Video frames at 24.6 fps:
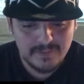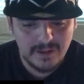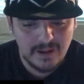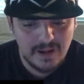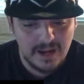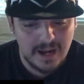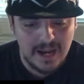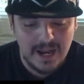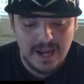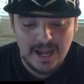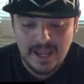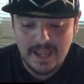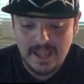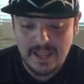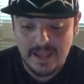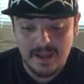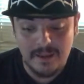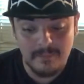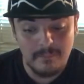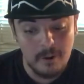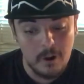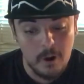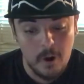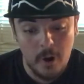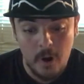I
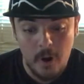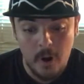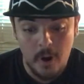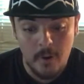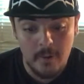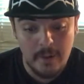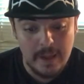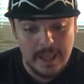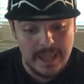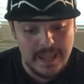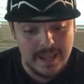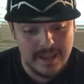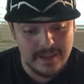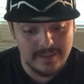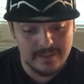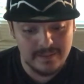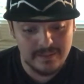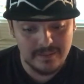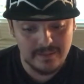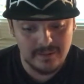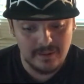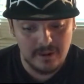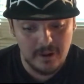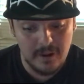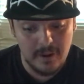am all in
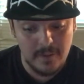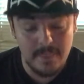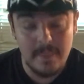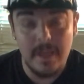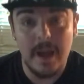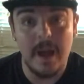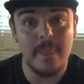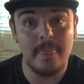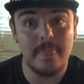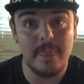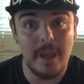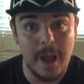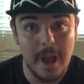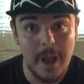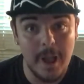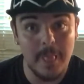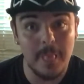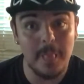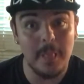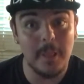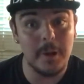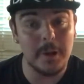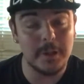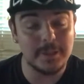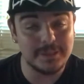on that. That
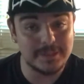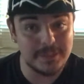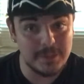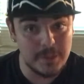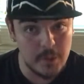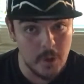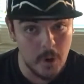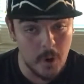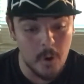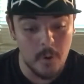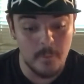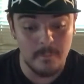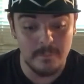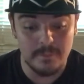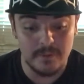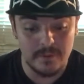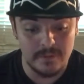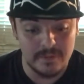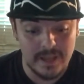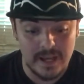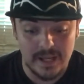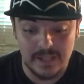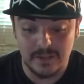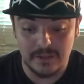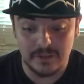looks dope, dude.
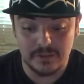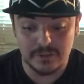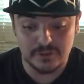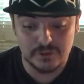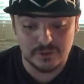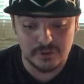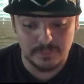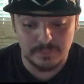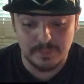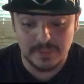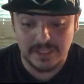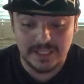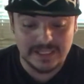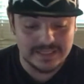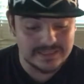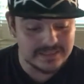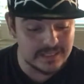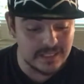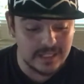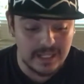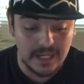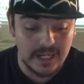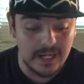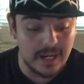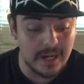That looks super. Like I
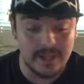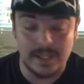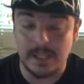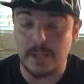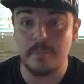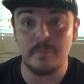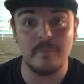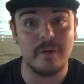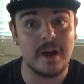said, I got heat